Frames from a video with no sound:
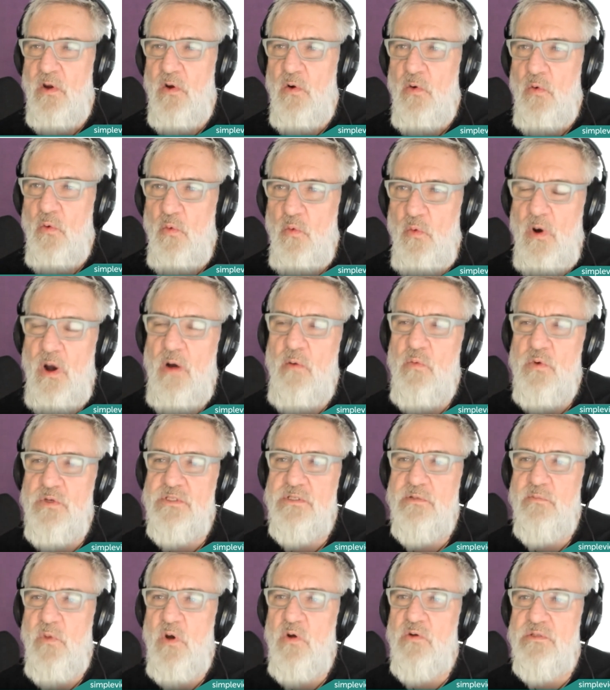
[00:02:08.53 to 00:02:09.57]
what was the
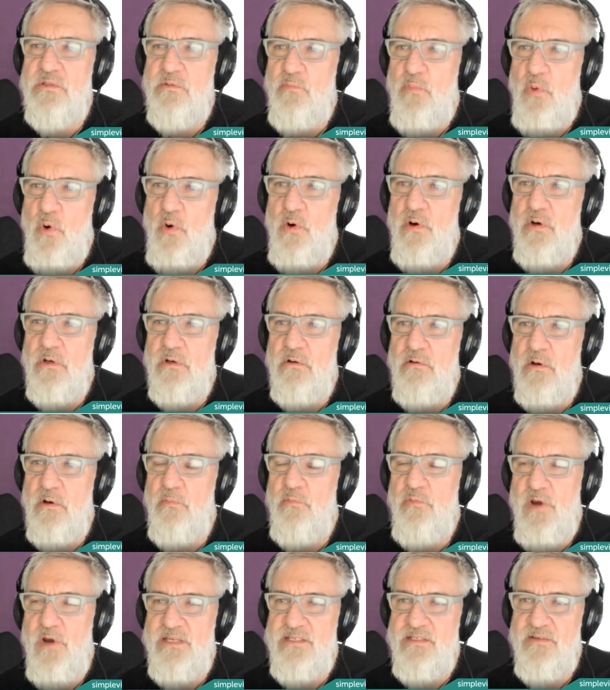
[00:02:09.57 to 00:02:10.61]
most important or
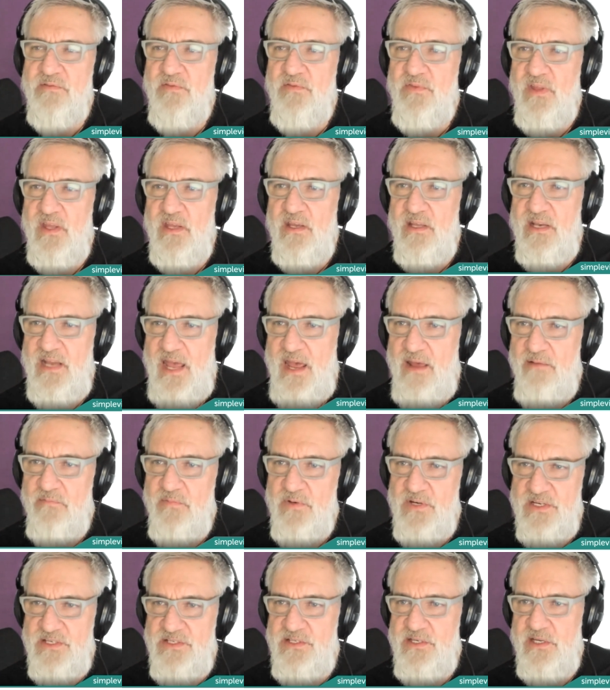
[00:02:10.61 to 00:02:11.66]
impressive thing at
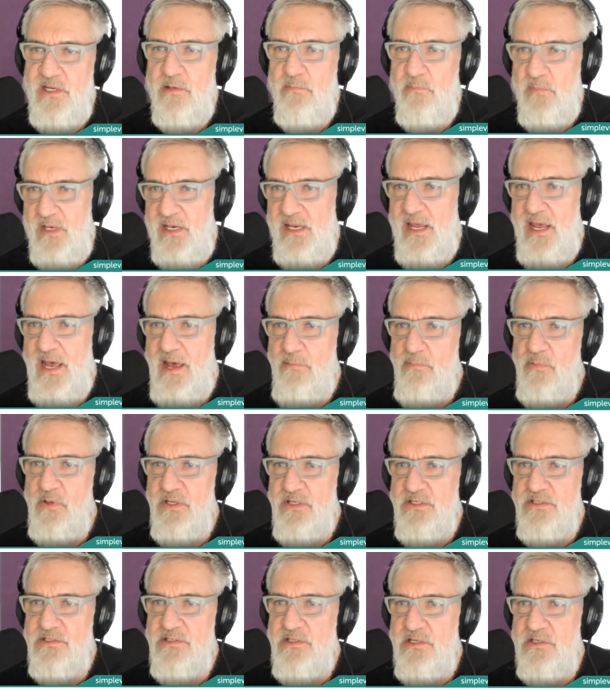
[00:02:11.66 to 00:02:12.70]
advocacy in
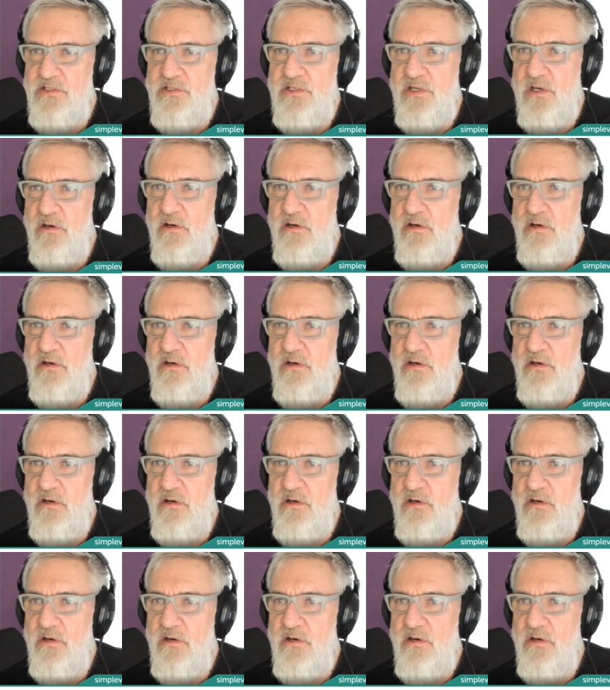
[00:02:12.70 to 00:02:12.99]
Minneapolis this year?